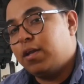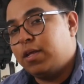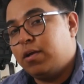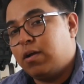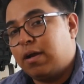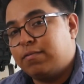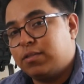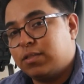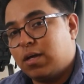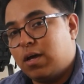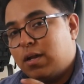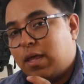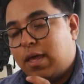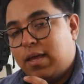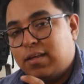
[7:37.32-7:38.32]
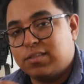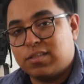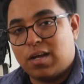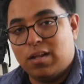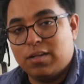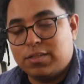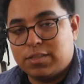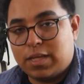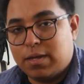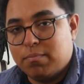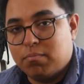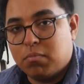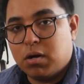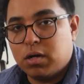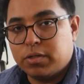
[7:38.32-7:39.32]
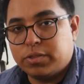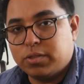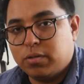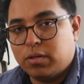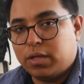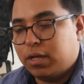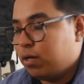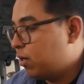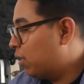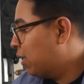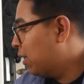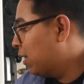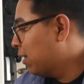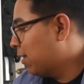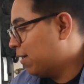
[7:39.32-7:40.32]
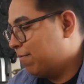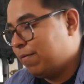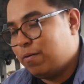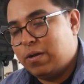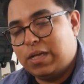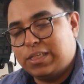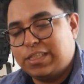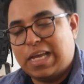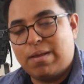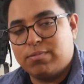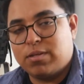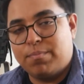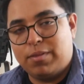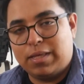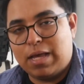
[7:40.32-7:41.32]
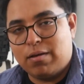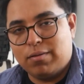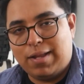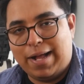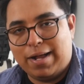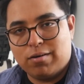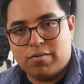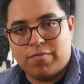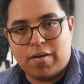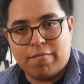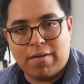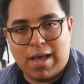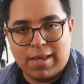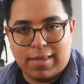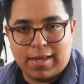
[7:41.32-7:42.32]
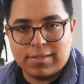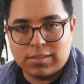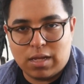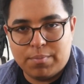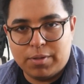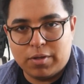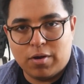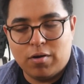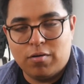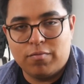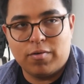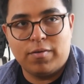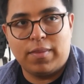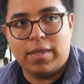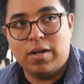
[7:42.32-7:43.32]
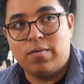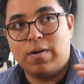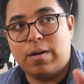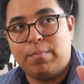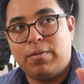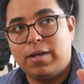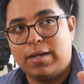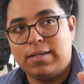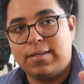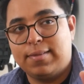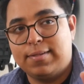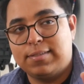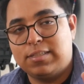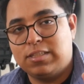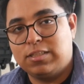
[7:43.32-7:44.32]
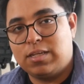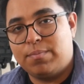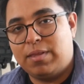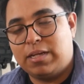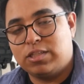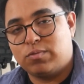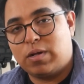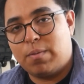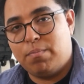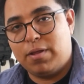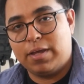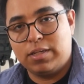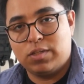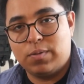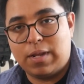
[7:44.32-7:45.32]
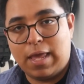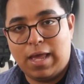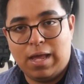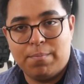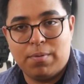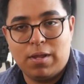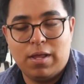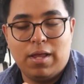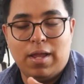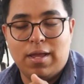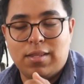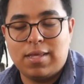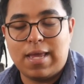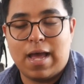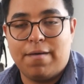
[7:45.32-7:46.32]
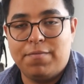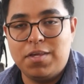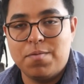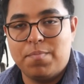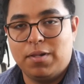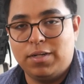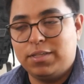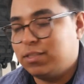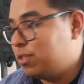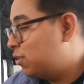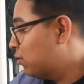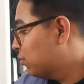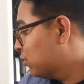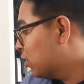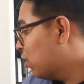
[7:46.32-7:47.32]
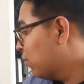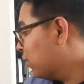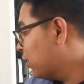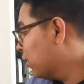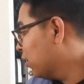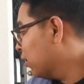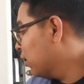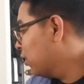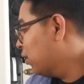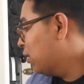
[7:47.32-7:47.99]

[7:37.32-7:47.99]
here, I've just got a solid state Marshall here. If I want to jam something out loud, or if I've got guests coming over and they don't want to plug into the system, they just want to plug into an amp, they have the ability to do so here.